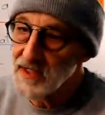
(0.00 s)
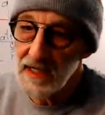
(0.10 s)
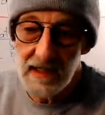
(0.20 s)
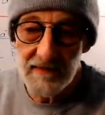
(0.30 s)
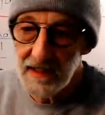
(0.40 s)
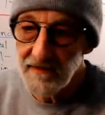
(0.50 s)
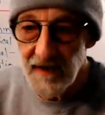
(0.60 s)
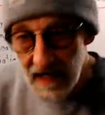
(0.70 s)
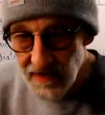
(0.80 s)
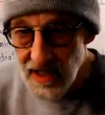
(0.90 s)
Say you give it
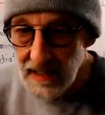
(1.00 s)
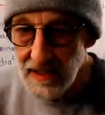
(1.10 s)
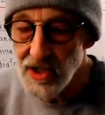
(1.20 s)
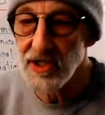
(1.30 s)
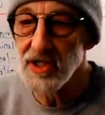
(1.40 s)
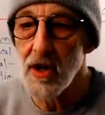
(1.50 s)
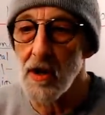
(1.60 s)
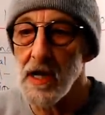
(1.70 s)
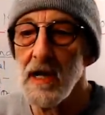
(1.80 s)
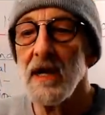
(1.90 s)
5 seconds to
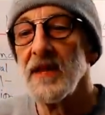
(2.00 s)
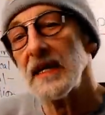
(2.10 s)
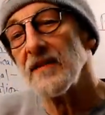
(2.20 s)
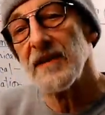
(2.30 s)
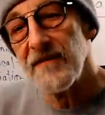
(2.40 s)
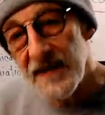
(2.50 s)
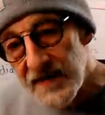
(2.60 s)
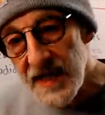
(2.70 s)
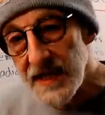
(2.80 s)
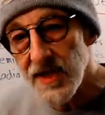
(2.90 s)
start. Then give it
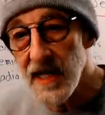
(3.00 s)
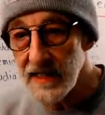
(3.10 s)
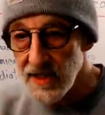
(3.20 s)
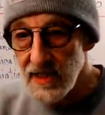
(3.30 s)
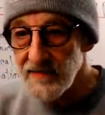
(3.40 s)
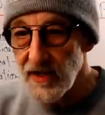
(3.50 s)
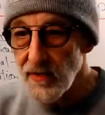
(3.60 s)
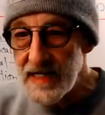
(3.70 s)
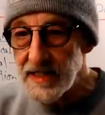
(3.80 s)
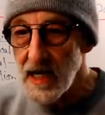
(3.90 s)
15 seconds. Give it
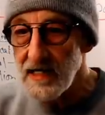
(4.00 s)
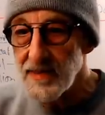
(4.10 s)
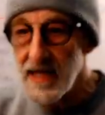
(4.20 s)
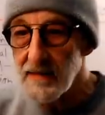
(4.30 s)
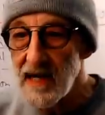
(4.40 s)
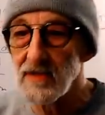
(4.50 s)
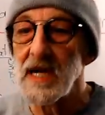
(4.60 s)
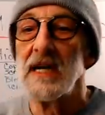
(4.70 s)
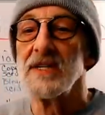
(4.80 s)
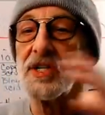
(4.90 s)
3 times that amount
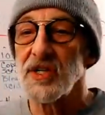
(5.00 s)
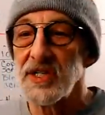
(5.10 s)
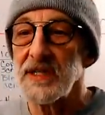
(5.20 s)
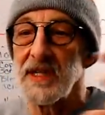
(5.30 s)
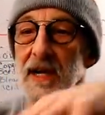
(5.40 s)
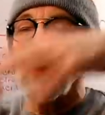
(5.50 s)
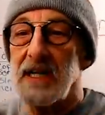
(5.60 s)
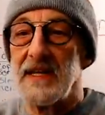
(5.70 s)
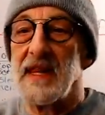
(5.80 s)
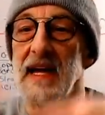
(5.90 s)
to sit there
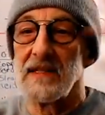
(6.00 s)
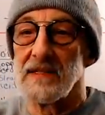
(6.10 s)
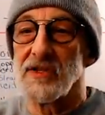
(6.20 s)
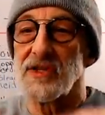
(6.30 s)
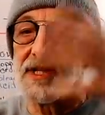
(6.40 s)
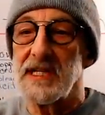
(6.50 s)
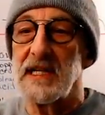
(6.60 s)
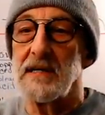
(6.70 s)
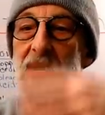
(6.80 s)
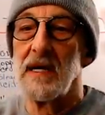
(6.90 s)
in that little
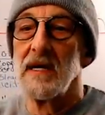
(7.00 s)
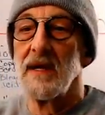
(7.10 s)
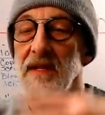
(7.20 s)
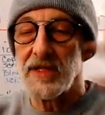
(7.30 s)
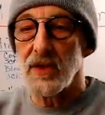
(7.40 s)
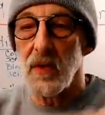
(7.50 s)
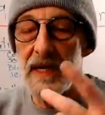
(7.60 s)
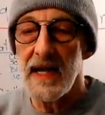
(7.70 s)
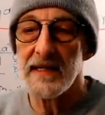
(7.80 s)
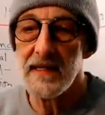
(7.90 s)
steam that's
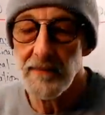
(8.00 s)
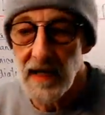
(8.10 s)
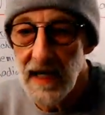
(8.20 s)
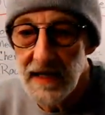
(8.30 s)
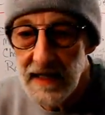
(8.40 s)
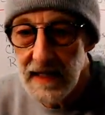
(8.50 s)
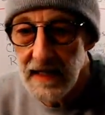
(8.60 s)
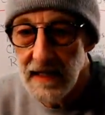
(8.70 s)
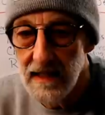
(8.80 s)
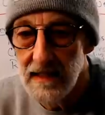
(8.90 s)
created by
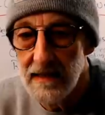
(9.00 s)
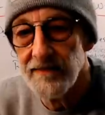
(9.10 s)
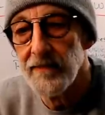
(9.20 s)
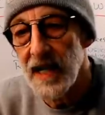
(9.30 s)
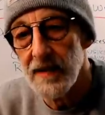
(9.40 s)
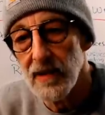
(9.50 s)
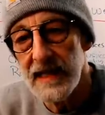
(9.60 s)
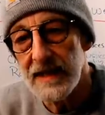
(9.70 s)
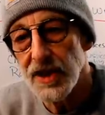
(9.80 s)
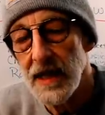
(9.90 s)
the
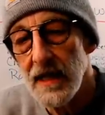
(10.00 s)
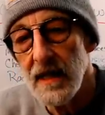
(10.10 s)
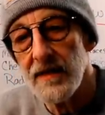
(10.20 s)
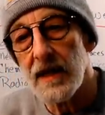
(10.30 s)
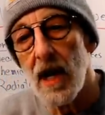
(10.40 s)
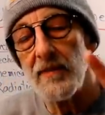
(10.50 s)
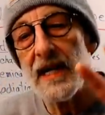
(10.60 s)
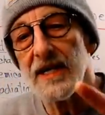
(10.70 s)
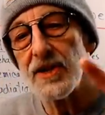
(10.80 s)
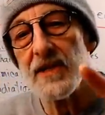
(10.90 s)
bleach. The
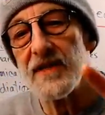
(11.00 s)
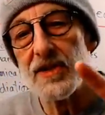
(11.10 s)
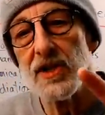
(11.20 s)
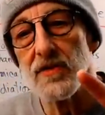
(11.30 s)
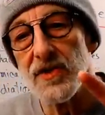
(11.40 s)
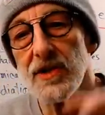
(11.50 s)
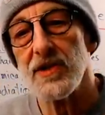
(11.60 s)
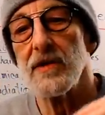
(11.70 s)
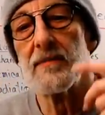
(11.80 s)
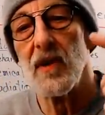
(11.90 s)
combination of the two. So you're
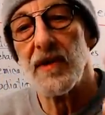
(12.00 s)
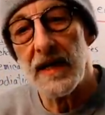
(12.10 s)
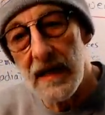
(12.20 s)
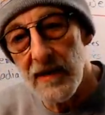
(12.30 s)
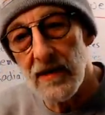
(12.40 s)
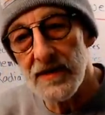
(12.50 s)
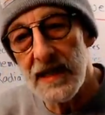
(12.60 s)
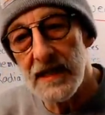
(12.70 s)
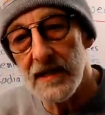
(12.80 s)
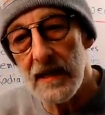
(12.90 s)
doing both a chemical
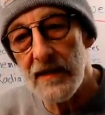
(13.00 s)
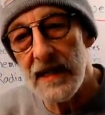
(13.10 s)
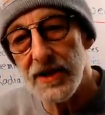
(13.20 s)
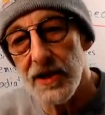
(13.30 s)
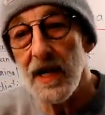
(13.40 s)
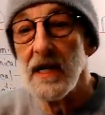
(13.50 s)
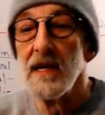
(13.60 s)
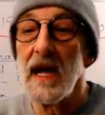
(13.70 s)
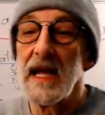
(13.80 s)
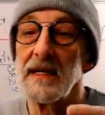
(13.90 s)
decontamination
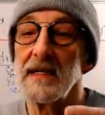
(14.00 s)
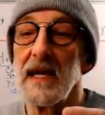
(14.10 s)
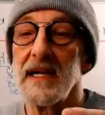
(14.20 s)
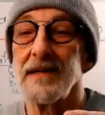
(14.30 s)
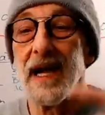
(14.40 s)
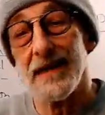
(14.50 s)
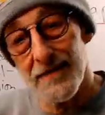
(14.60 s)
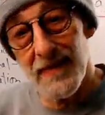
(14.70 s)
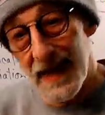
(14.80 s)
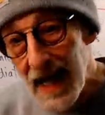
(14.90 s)
and a
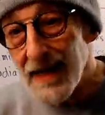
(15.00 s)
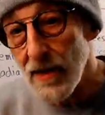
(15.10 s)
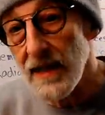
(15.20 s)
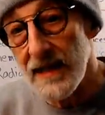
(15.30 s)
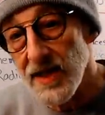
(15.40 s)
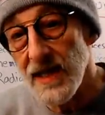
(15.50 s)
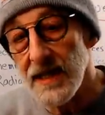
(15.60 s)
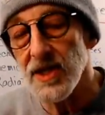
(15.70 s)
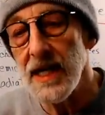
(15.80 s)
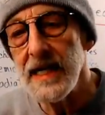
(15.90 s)
mechanical, in a
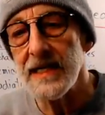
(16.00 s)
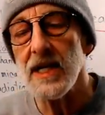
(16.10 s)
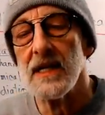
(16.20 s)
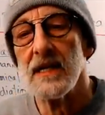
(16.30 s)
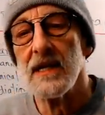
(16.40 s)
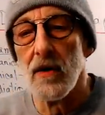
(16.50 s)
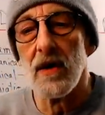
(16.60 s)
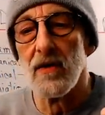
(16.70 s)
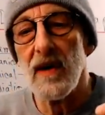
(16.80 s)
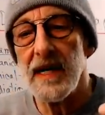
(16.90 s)
sense, heat,
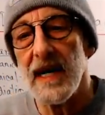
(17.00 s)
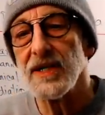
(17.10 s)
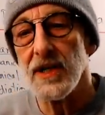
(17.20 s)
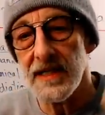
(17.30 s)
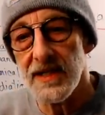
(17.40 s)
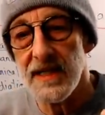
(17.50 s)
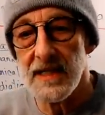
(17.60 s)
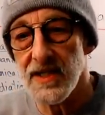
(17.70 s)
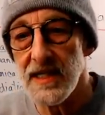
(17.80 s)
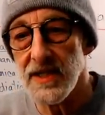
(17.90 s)
or radiation in
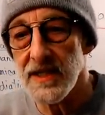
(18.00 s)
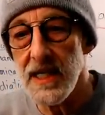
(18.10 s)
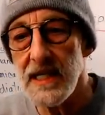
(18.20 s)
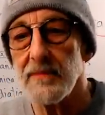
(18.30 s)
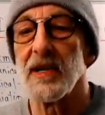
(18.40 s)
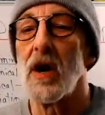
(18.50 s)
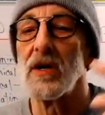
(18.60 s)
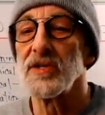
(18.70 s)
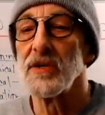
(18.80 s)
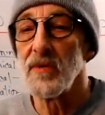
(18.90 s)
a sense is heat, but
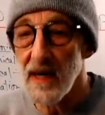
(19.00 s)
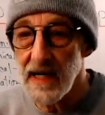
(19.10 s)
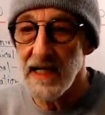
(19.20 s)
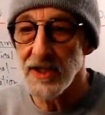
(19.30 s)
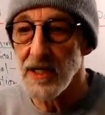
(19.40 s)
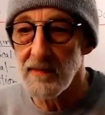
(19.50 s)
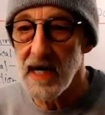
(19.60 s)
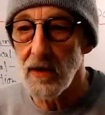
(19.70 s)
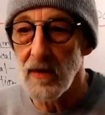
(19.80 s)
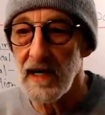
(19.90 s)
also the radiation of the
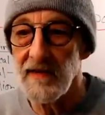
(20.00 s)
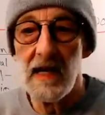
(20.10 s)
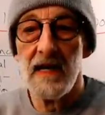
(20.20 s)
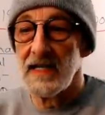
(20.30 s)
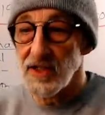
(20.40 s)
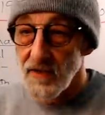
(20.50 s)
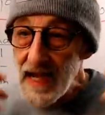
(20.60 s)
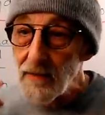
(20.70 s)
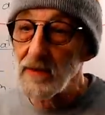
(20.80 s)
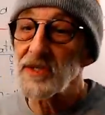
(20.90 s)
microwave. And so
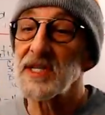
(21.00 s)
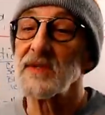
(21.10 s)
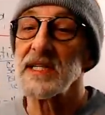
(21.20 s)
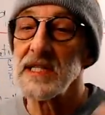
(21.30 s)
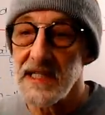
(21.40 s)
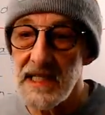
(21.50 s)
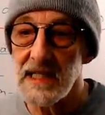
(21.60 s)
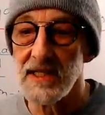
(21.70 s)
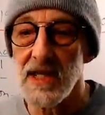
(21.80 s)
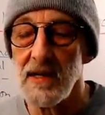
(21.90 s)
that will seriously
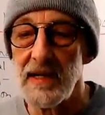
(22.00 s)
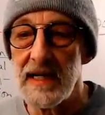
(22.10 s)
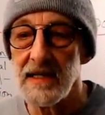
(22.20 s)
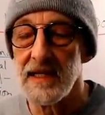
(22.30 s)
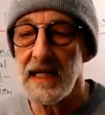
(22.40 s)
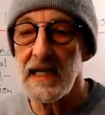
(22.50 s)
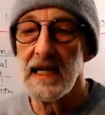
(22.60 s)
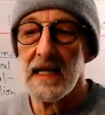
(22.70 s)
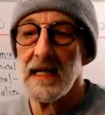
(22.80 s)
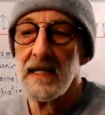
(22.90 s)
decontaminate
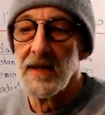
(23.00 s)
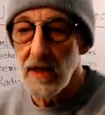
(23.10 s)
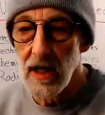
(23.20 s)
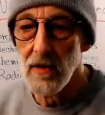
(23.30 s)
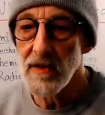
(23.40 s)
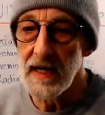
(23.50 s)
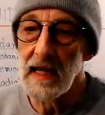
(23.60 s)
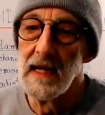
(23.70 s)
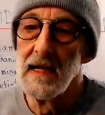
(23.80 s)
the clothing.